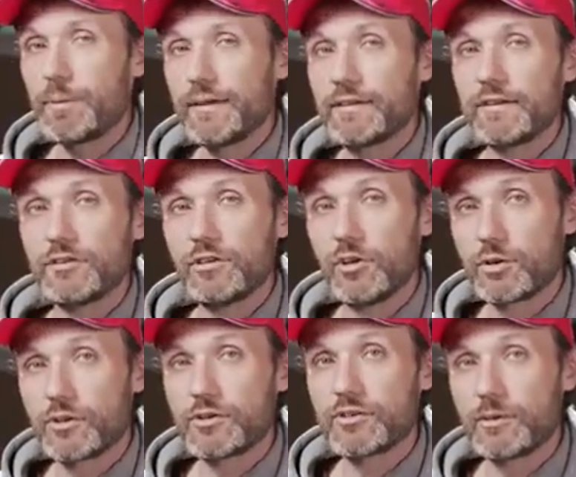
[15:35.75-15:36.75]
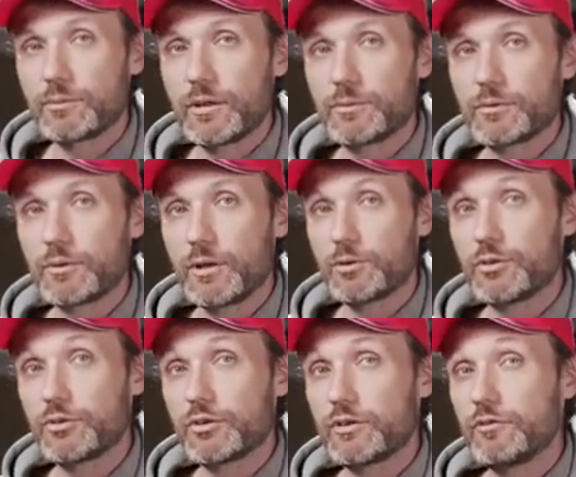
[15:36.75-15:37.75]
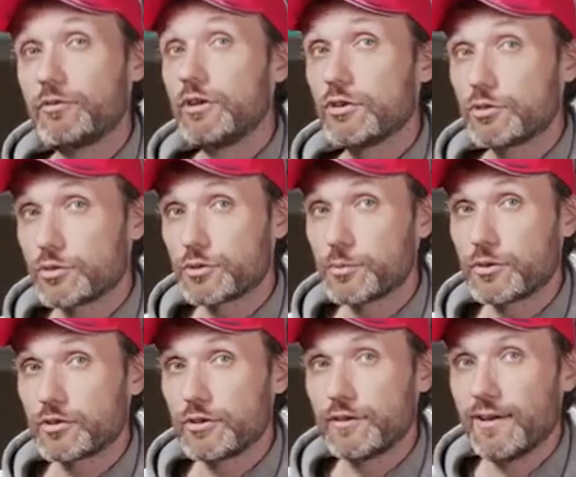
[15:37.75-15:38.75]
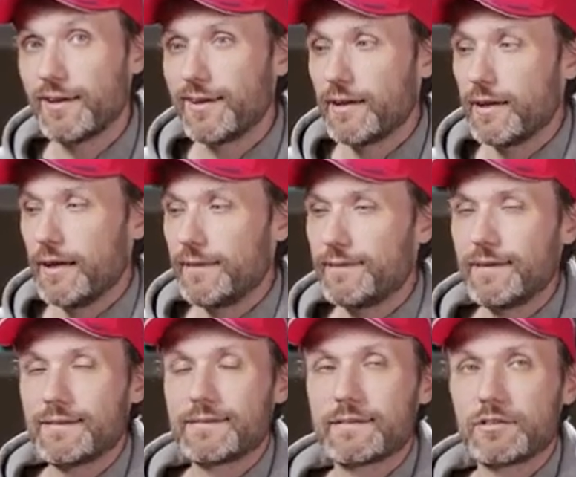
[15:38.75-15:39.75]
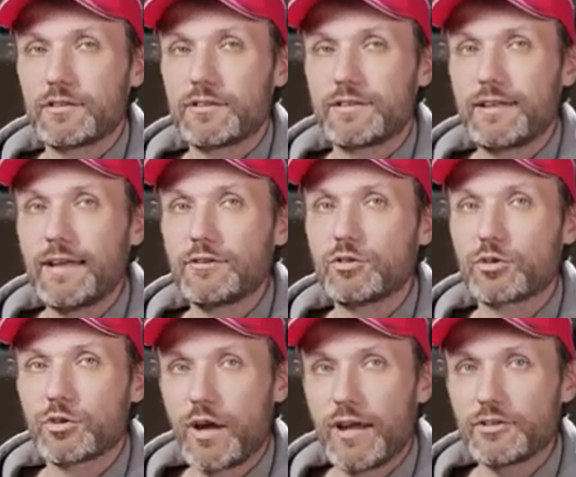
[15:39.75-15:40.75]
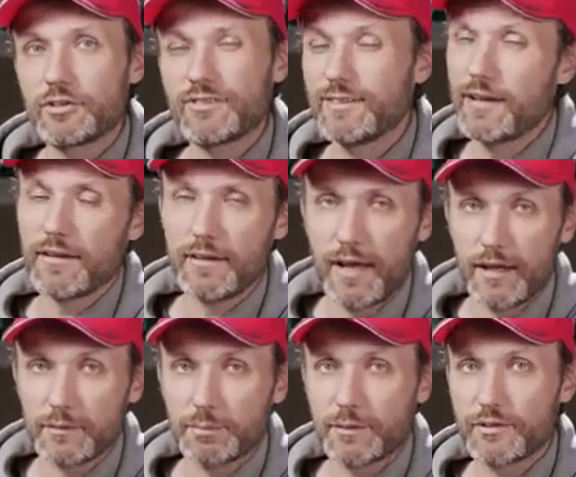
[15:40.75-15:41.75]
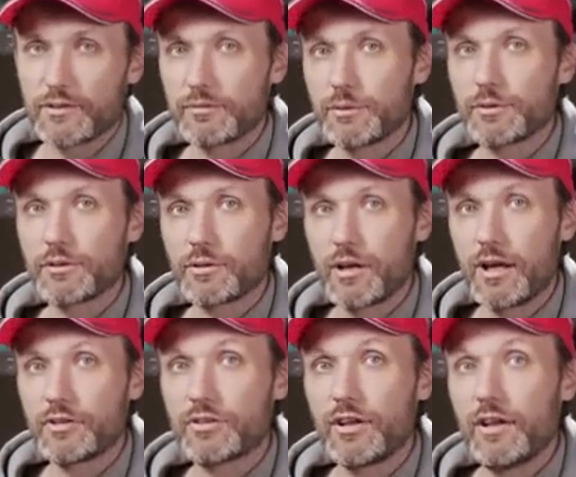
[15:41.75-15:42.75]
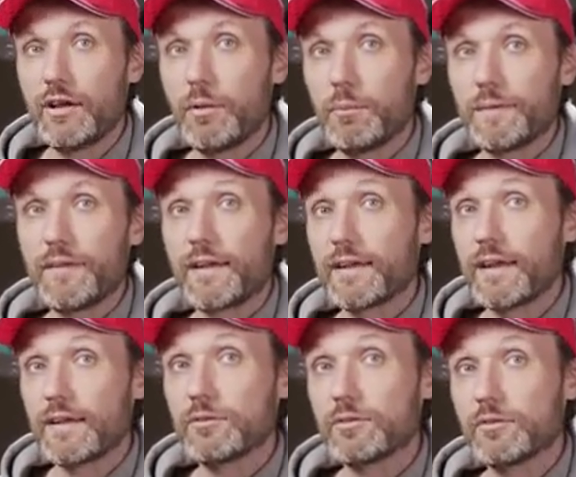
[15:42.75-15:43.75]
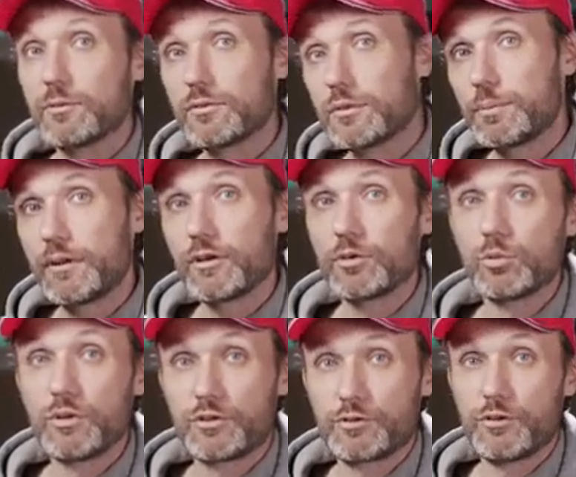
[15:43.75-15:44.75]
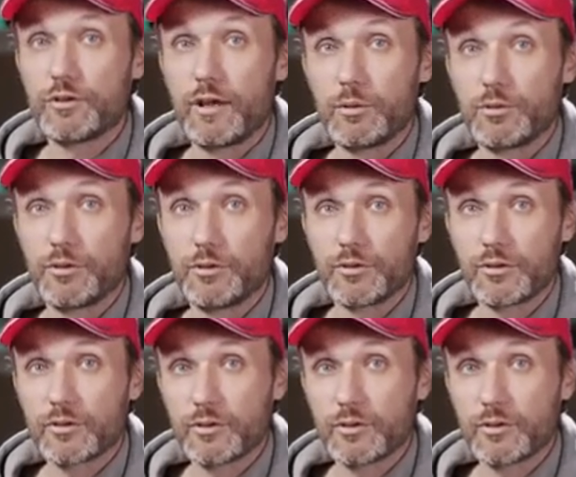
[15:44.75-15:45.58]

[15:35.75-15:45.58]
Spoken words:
I did notice sometimes when I was using the video transmission, it did tend to crash. Not a lot, but sometimes it crashed. But then again, depending on which phone I was using.